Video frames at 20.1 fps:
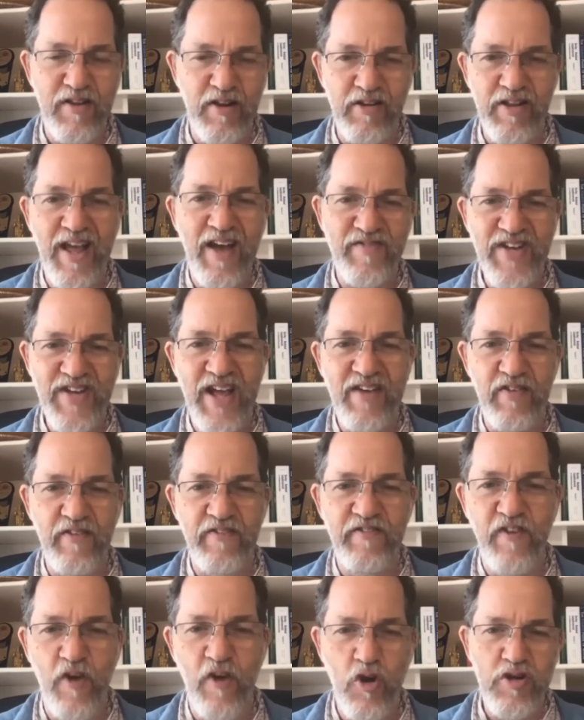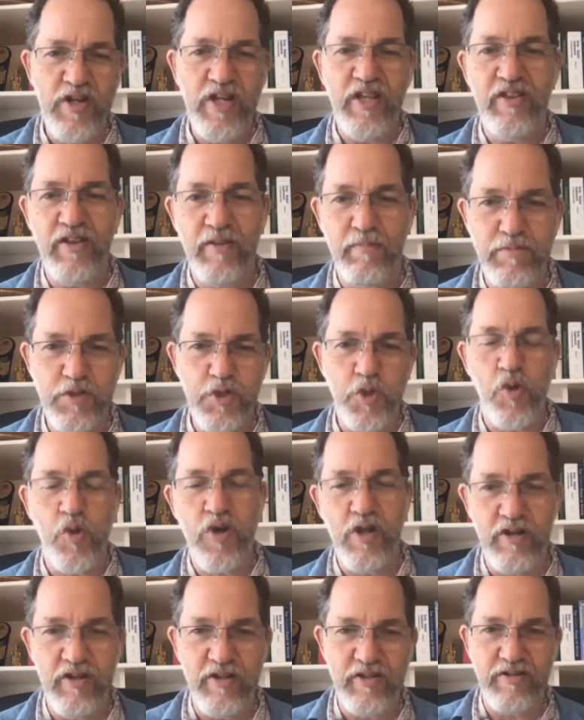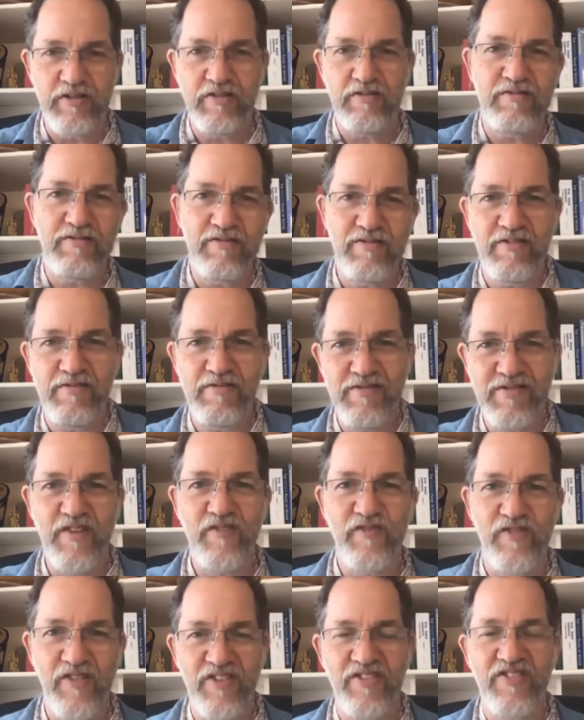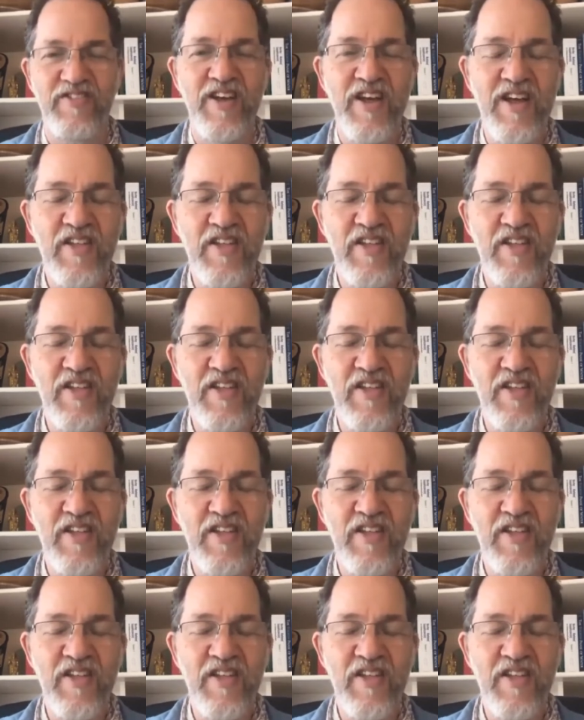You have to have a phone in the toilet and different